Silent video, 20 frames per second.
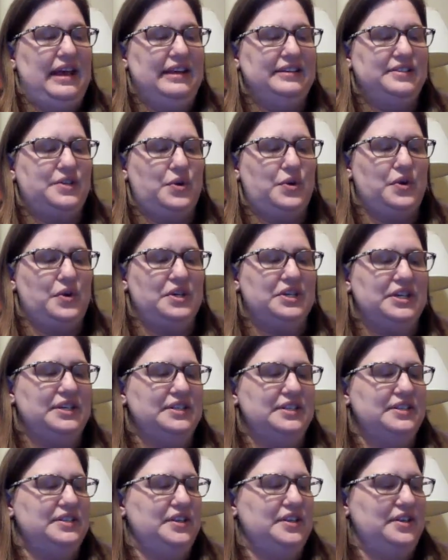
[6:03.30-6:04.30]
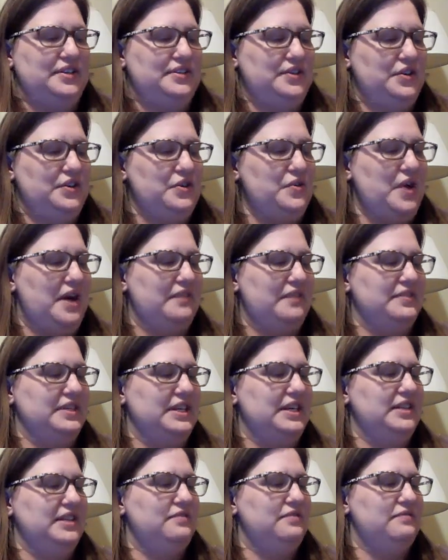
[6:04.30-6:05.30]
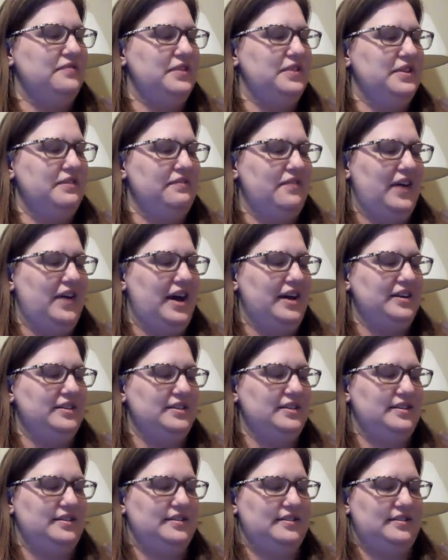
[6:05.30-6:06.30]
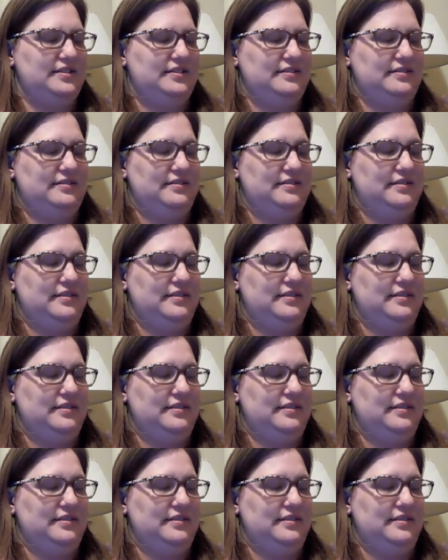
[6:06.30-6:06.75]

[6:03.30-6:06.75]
it's gorgeous. So you have to get the full effect. Let's